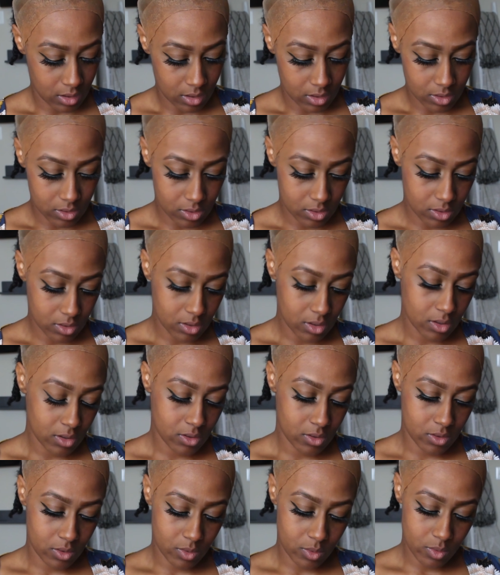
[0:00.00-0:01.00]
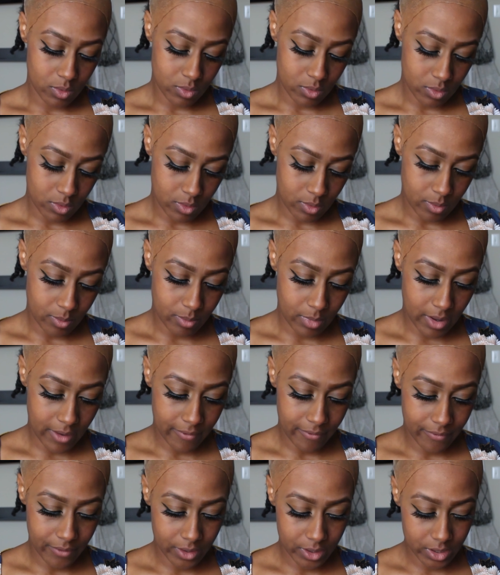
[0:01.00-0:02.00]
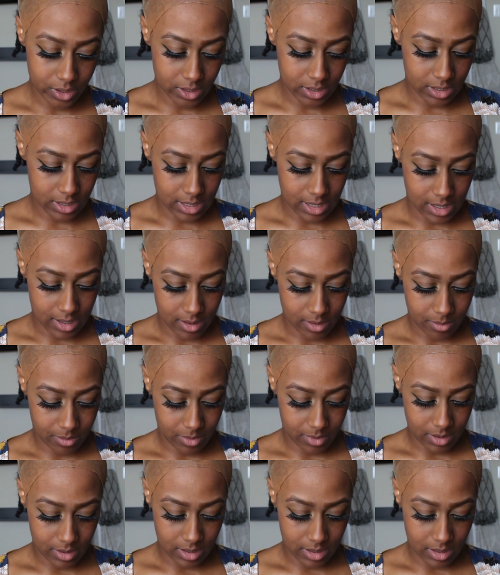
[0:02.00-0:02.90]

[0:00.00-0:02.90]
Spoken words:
So my first step